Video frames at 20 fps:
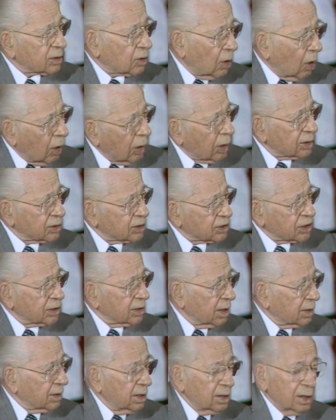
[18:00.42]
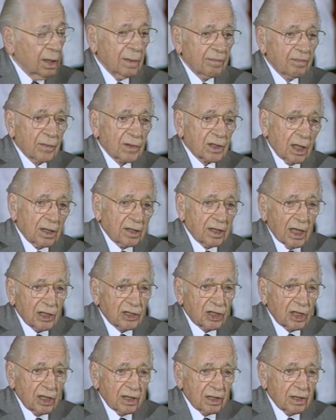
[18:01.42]
what caused the
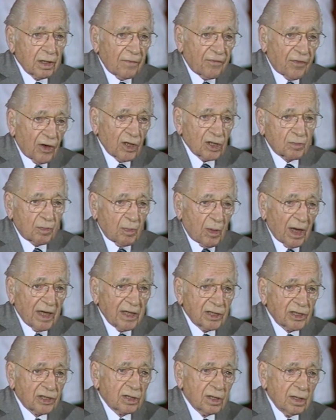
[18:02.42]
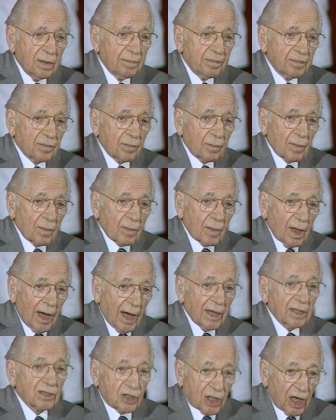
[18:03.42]
condition in first place
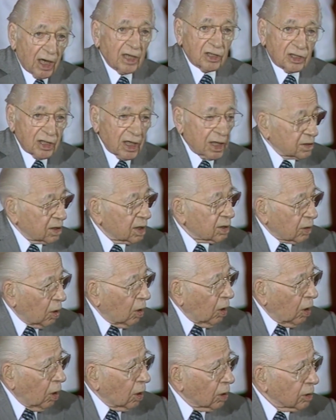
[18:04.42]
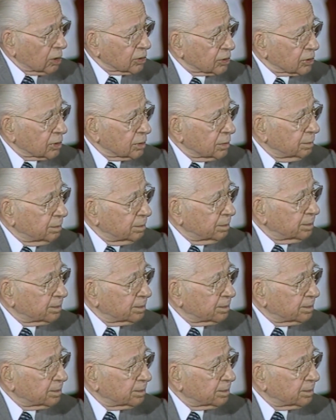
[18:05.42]
and changing the cause.